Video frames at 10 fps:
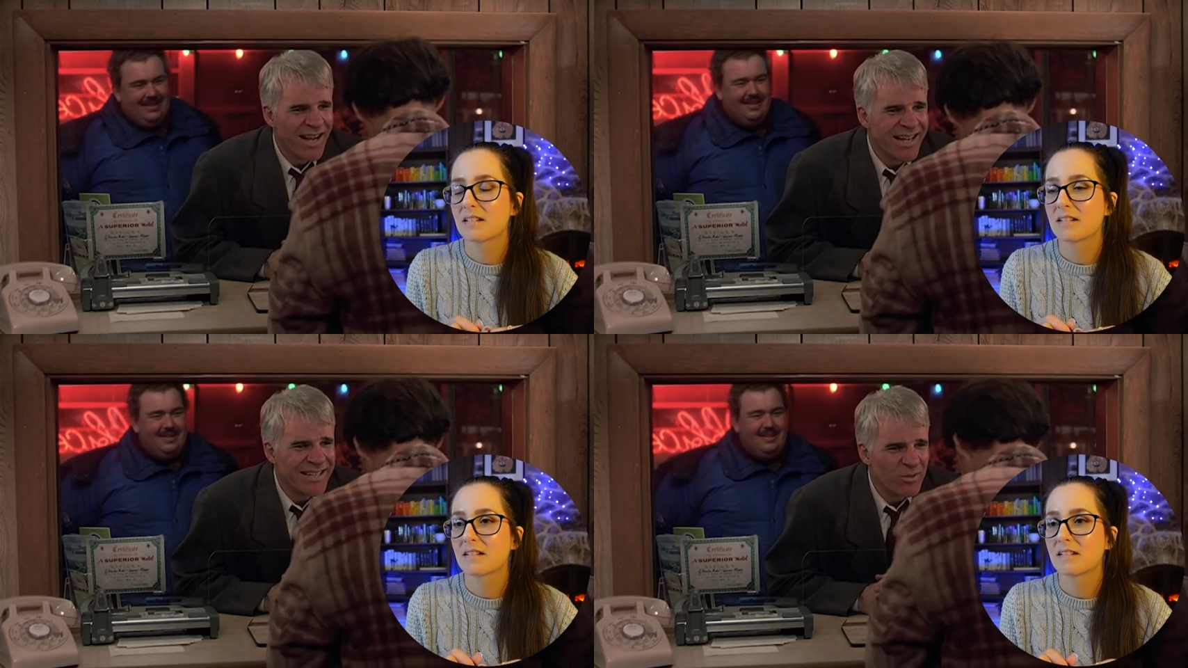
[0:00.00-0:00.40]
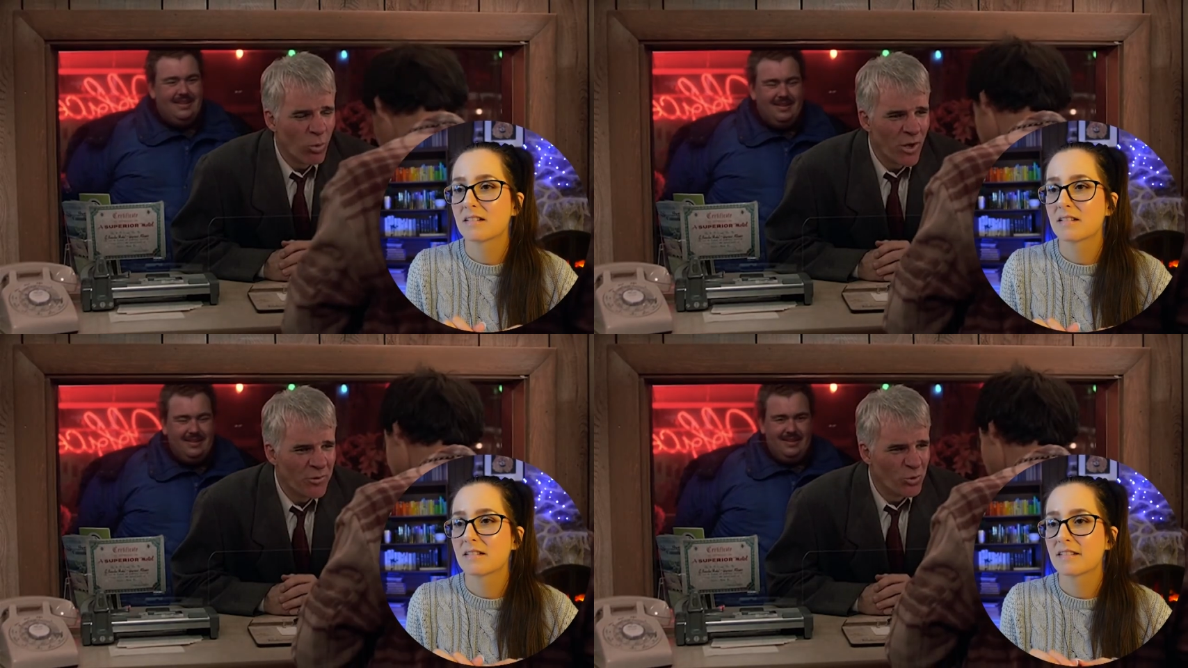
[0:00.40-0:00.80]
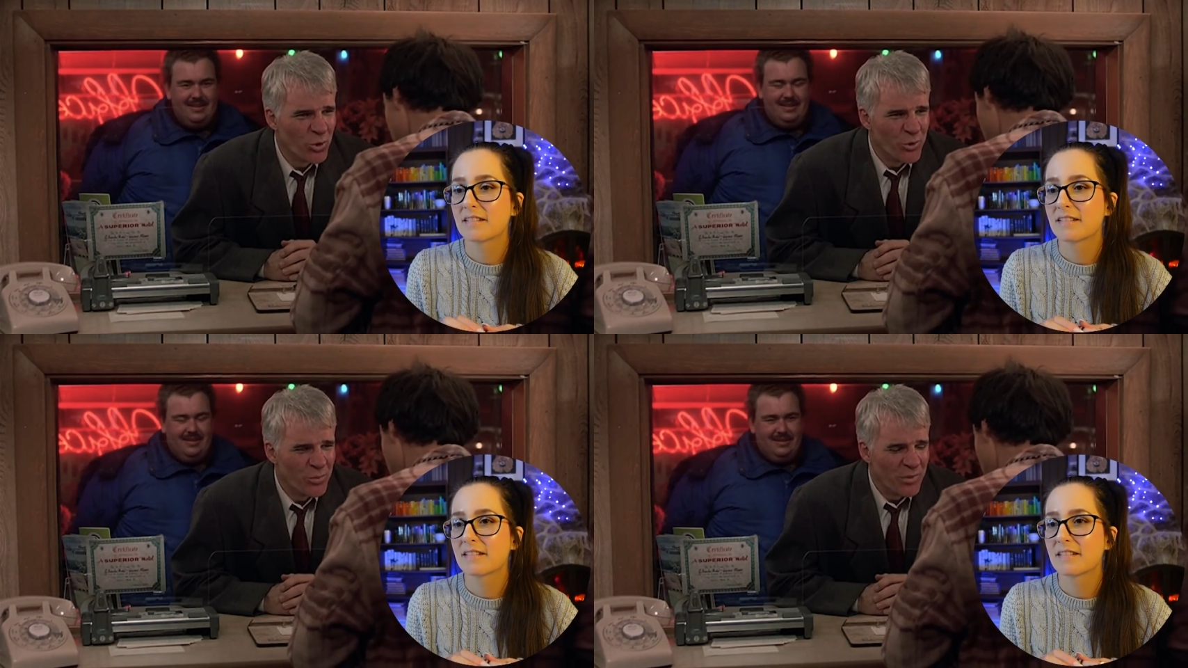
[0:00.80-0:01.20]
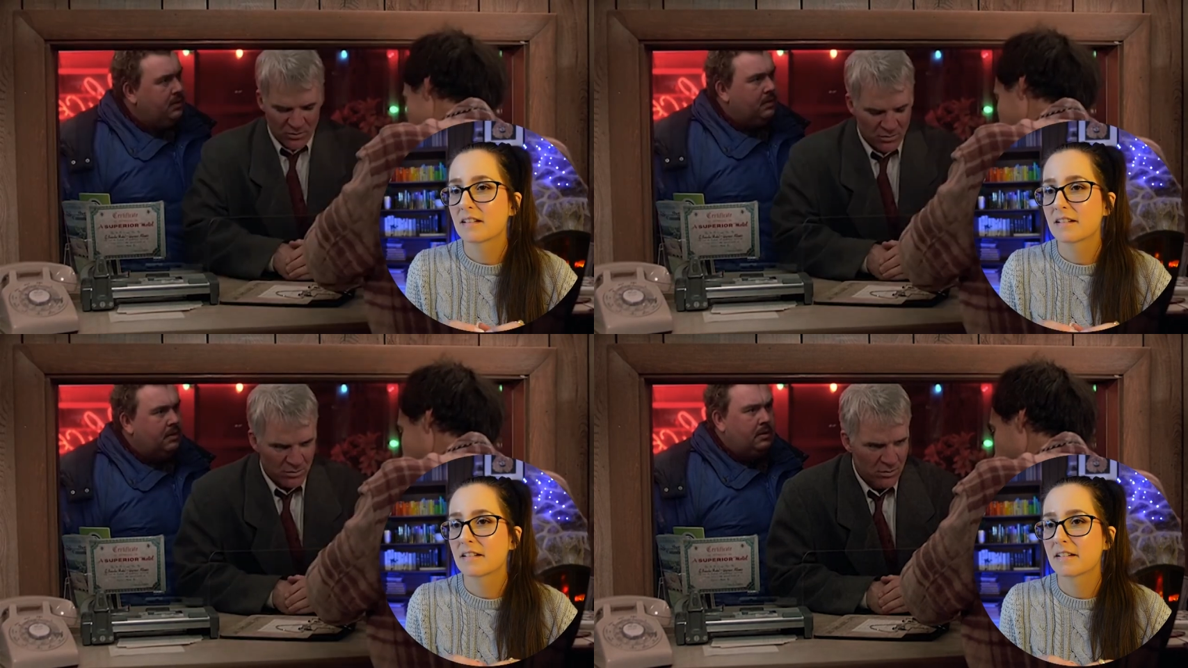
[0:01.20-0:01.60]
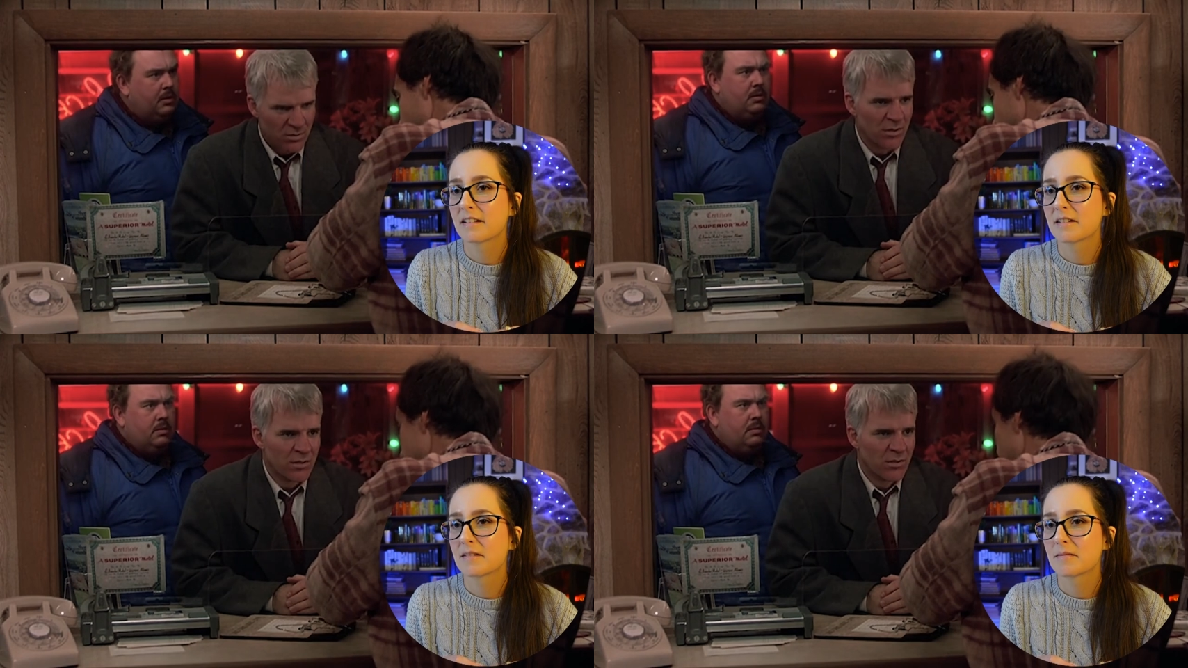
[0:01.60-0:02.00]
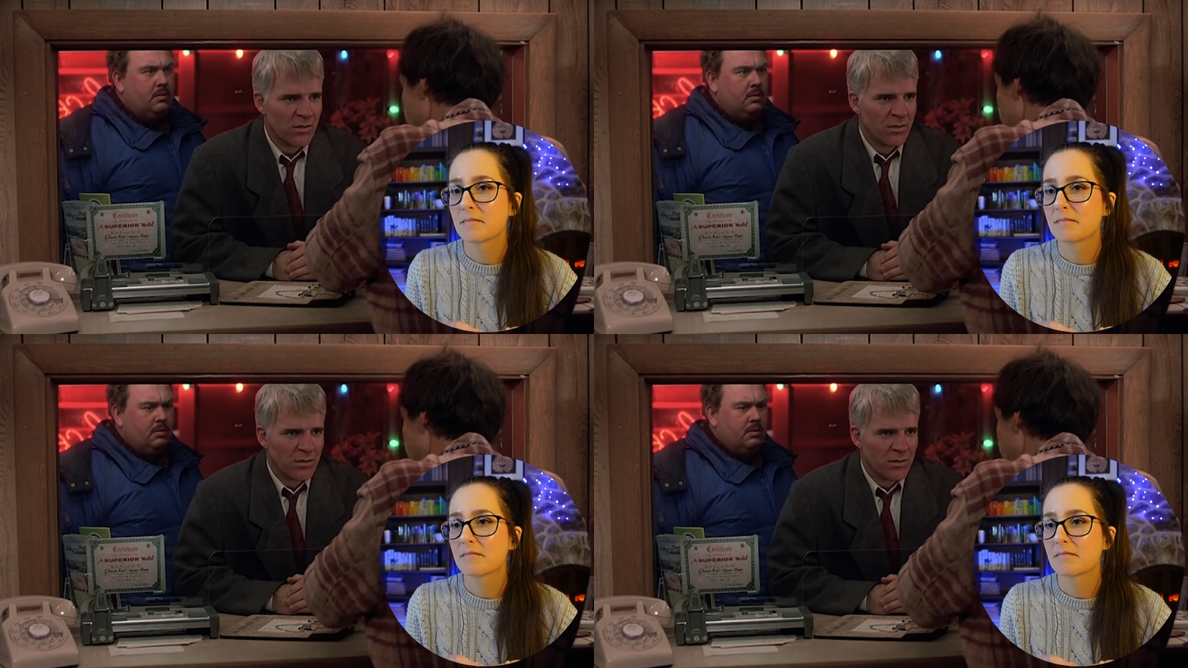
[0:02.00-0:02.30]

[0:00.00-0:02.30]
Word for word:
Speaker 1: I need one room. I need a major credit